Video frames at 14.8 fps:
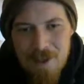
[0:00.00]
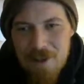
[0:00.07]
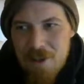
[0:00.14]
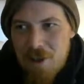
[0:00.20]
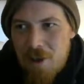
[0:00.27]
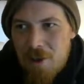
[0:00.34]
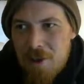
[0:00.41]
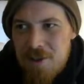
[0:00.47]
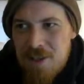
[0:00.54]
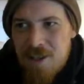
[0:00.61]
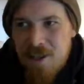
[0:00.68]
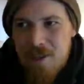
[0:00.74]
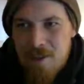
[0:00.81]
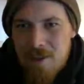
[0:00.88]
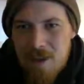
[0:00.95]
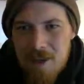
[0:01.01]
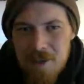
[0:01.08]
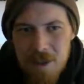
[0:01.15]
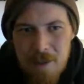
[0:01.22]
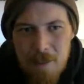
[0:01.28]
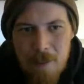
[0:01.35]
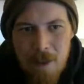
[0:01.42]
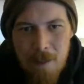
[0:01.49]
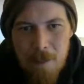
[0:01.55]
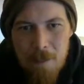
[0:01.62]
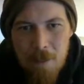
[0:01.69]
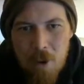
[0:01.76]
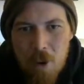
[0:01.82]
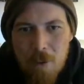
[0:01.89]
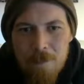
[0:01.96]
you've got to say, look, guys, we need a little bit
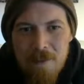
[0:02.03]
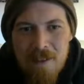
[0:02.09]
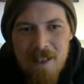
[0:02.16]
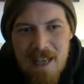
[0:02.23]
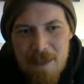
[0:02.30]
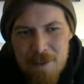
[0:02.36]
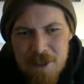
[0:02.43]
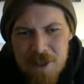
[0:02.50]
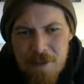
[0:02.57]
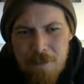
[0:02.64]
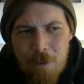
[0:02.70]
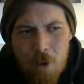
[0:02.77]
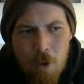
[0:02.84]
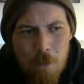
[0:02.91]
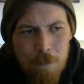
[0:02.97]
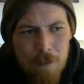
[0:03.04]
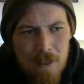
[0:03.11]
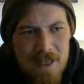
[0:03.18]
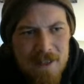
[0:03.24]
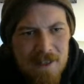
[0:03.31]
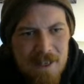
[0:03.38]
more. Keeps us in fourth place